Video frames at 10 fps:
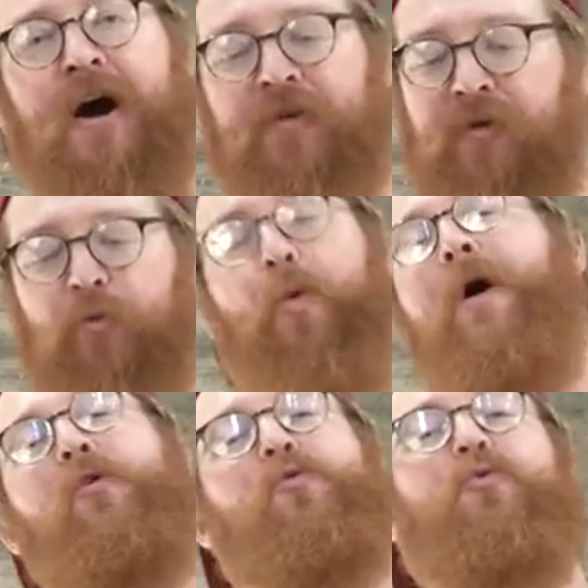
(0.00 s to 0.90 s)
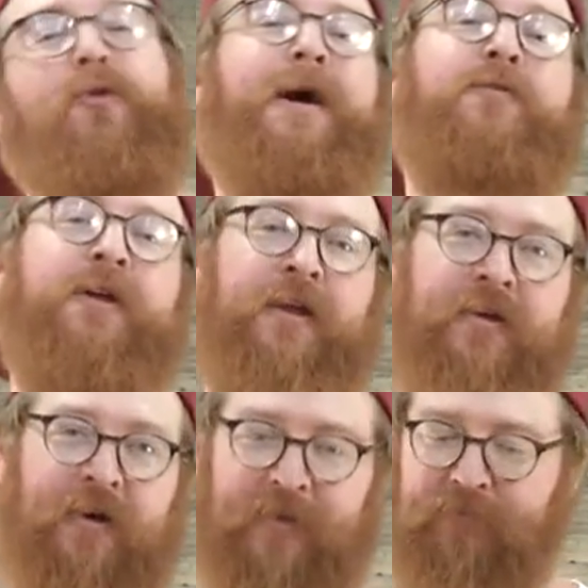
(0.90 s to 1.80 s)
They're well-rounded.
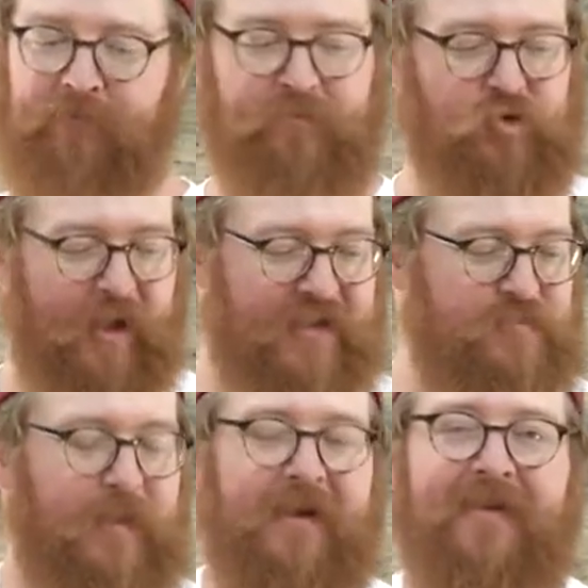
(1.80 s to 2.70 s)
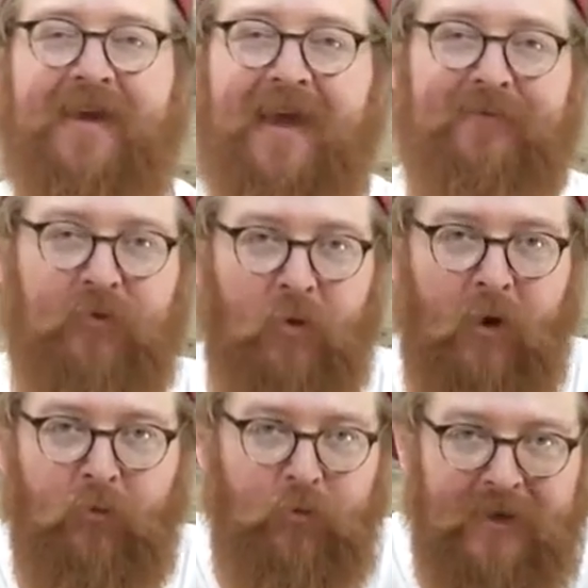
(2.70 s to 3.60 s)
Drake has been in the game for
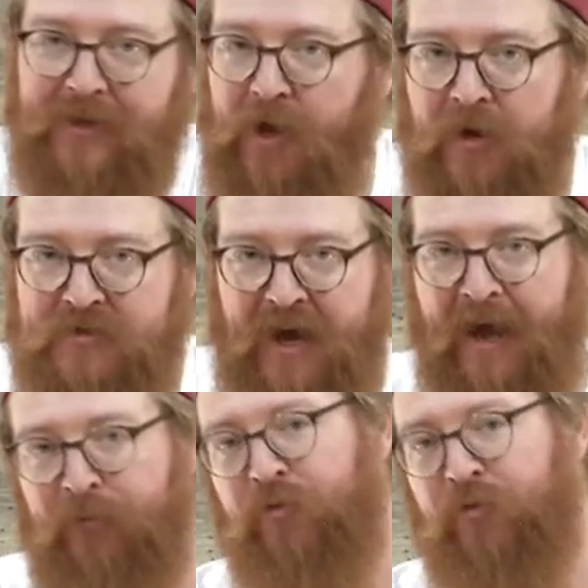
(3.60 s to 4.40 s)
a really long time.